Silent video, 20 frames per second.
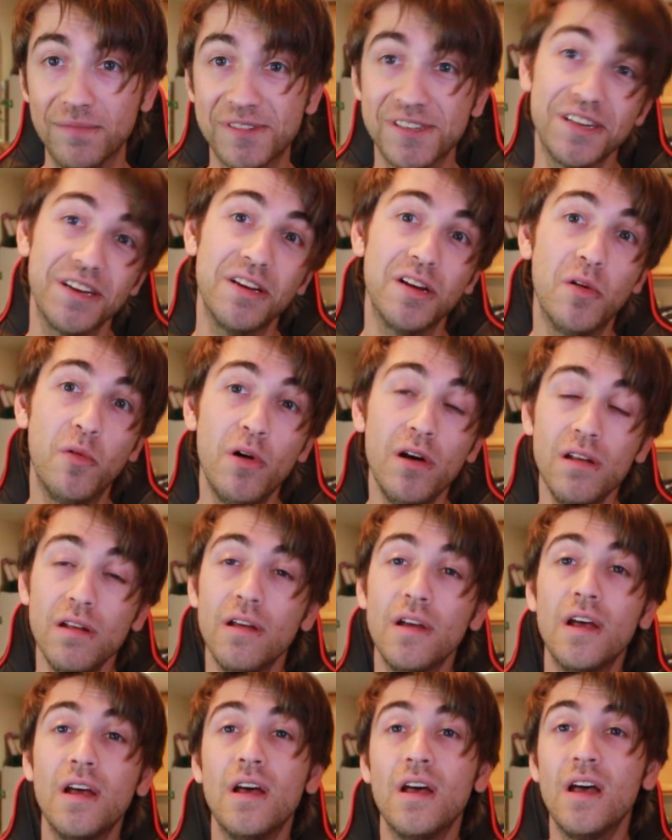So you know what?
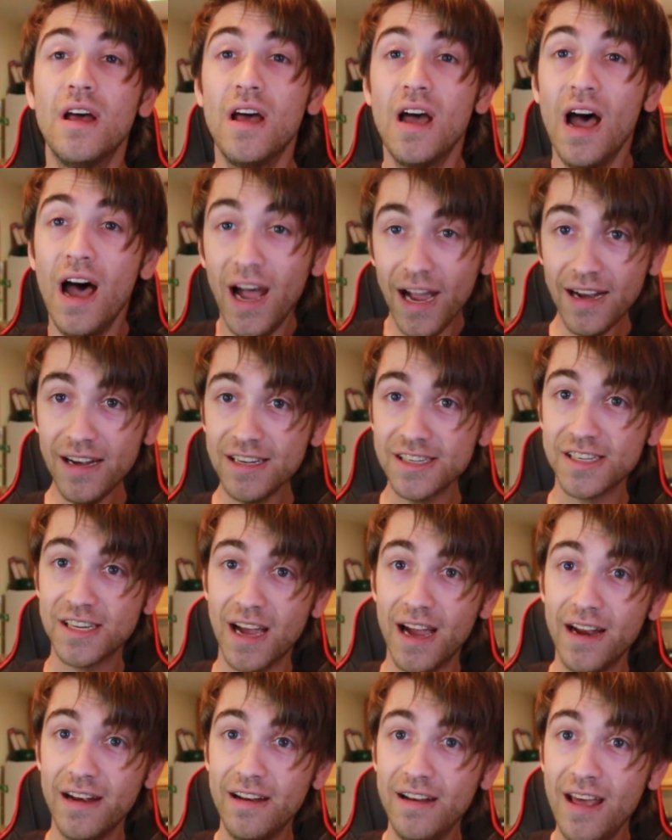I
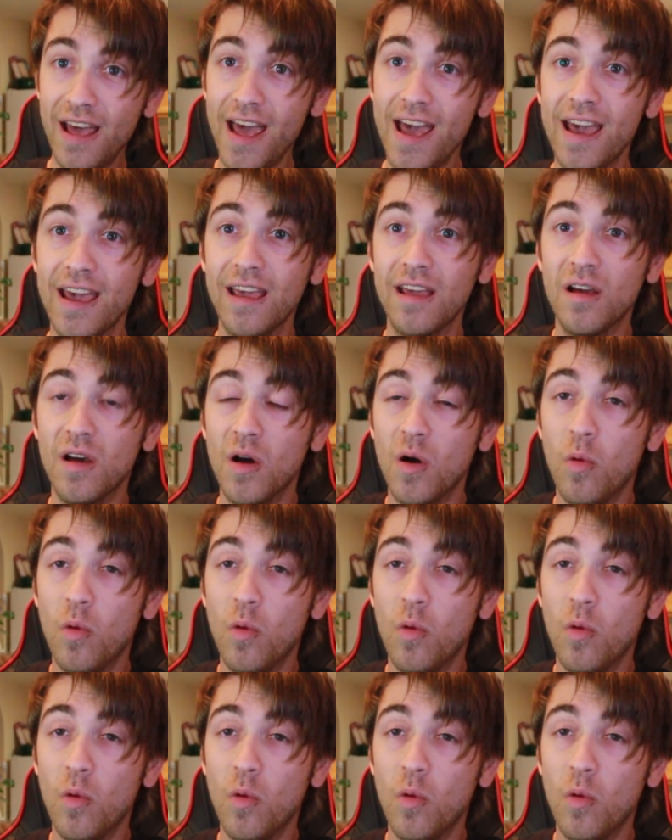decided, hey,